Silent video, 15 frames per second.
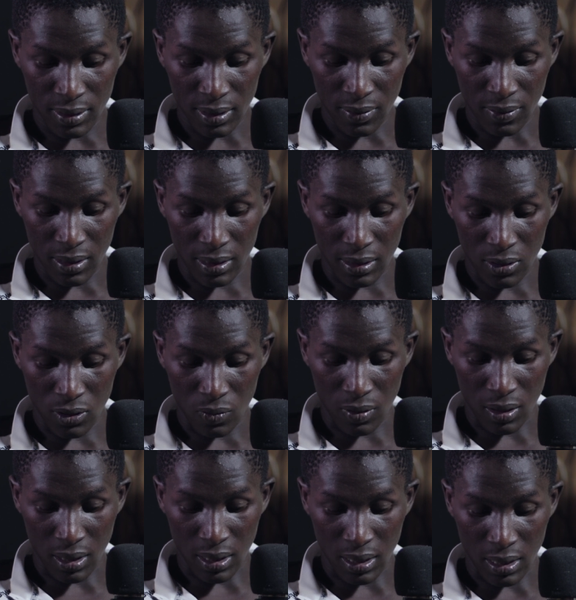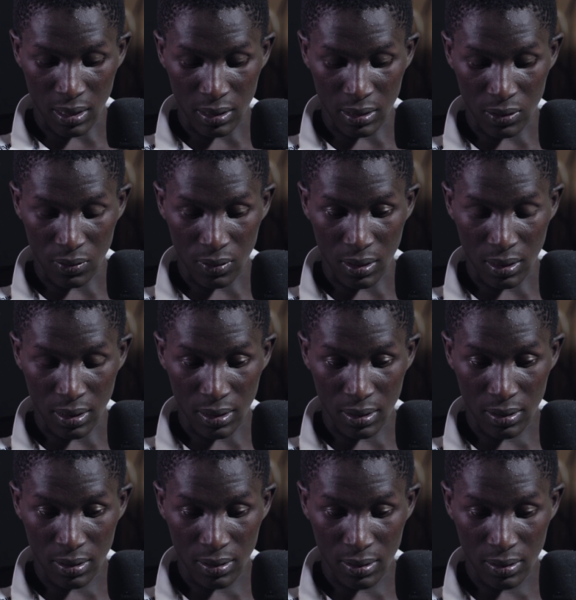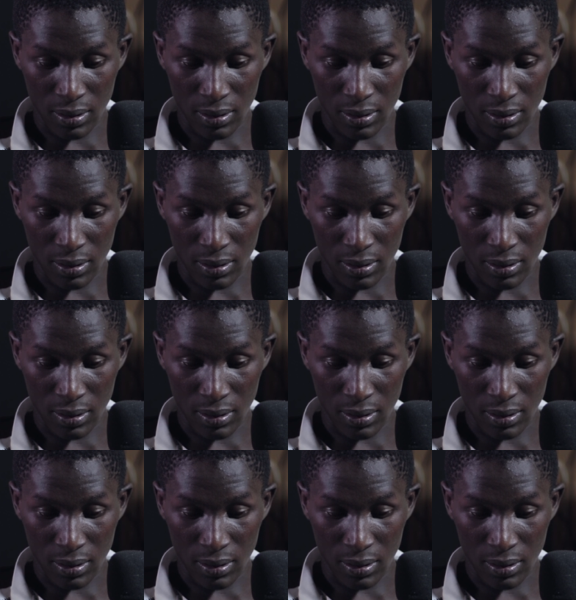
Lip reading: Let me just drop the highlights to the end,